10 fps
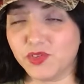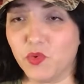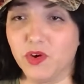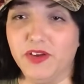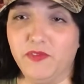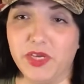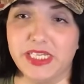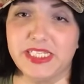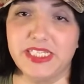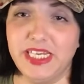or if we
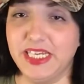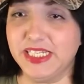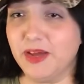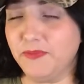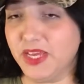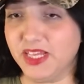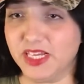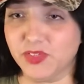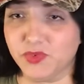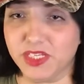see something
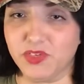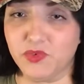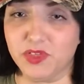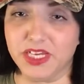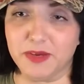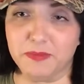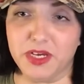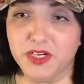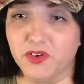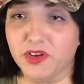that's really cool like a
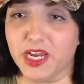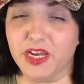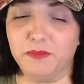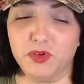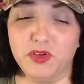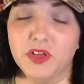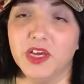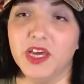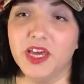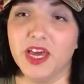bug or an animal,
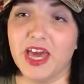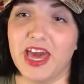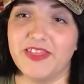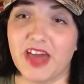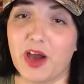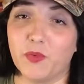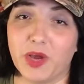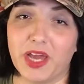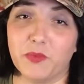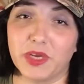and that
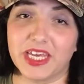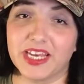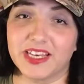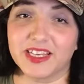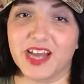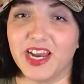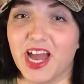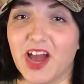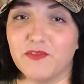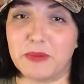way we can kind of
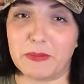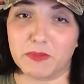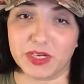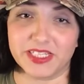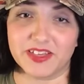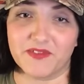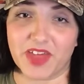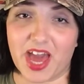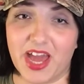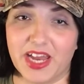have memories of
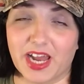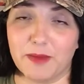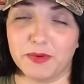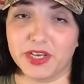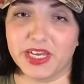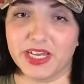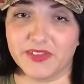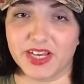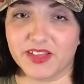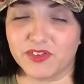that, and I put it in
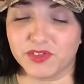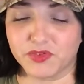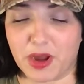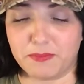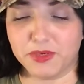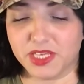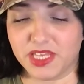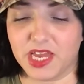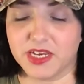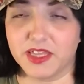like a little scrapbook at
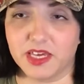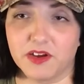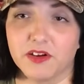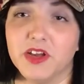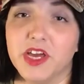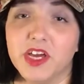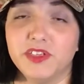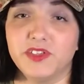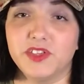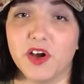the end of the year.
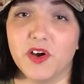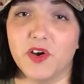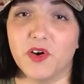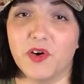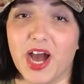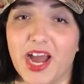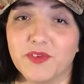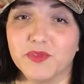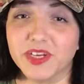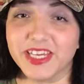So I
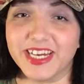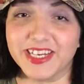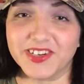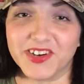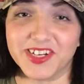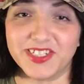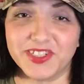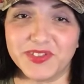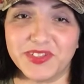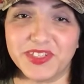really encourage
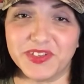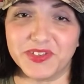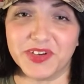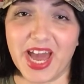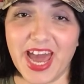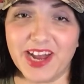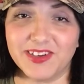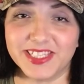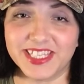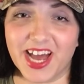you to head
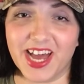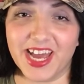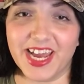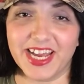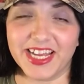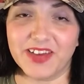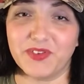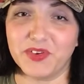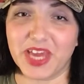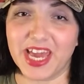outside
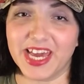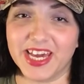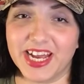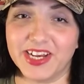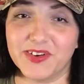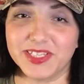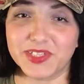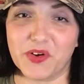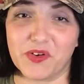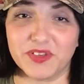if you can. I know it's
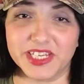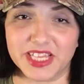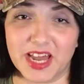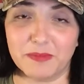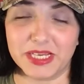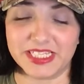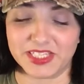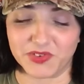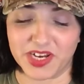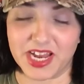cold in a lot of
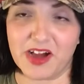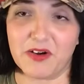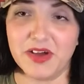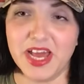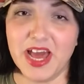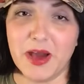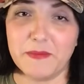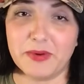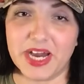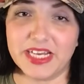places right now,
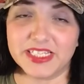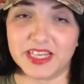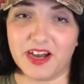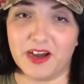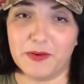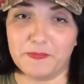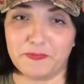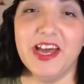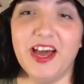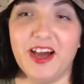but
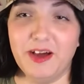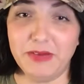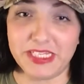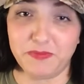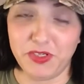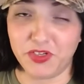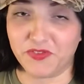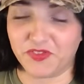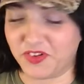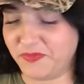it's
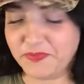beautiful.